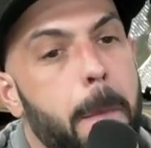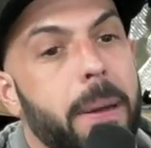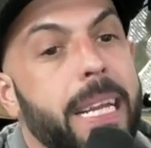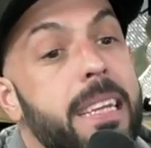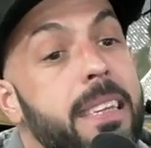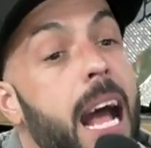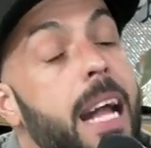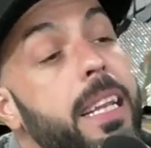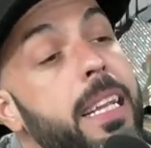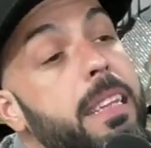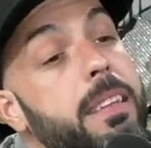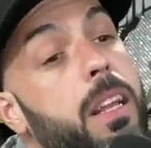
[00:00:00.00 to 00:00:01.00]
But I
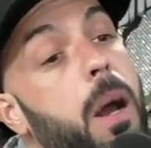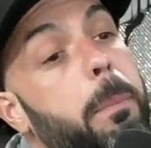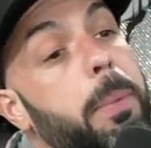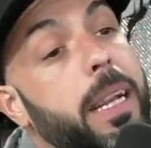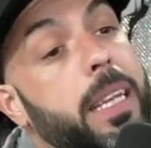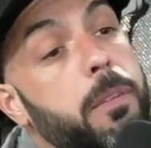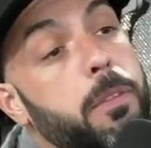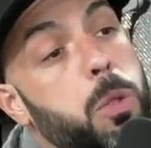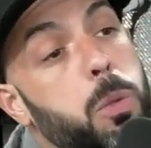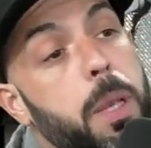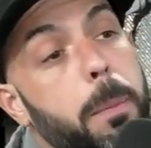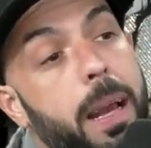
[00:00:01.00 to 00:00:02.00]
think that's a big
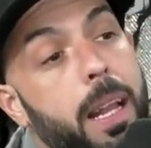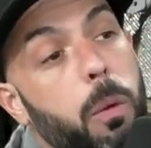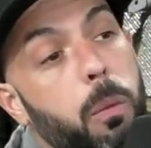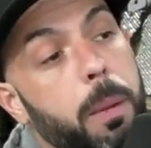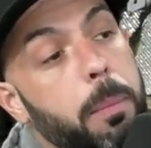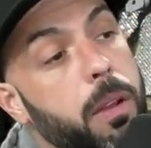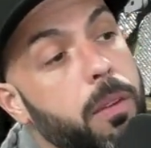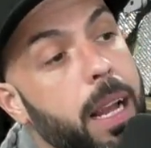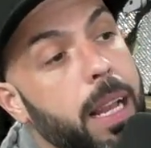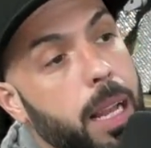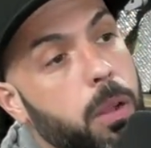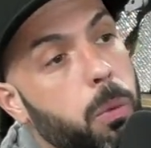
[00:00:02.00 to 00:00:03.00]
difference between men and women,
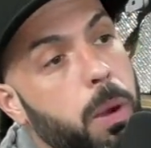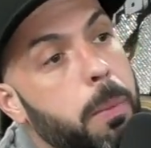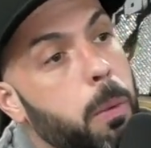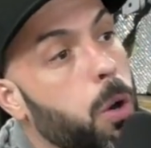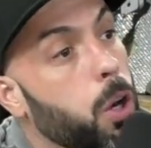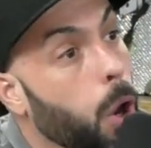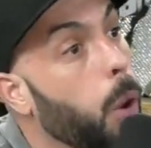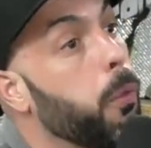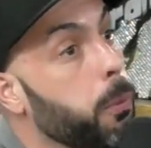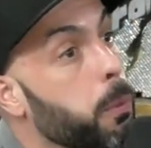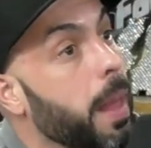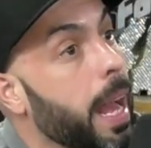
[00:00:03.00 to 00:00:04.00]
right? Like women will go
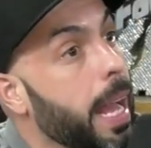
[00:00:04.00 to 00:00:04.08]
through that.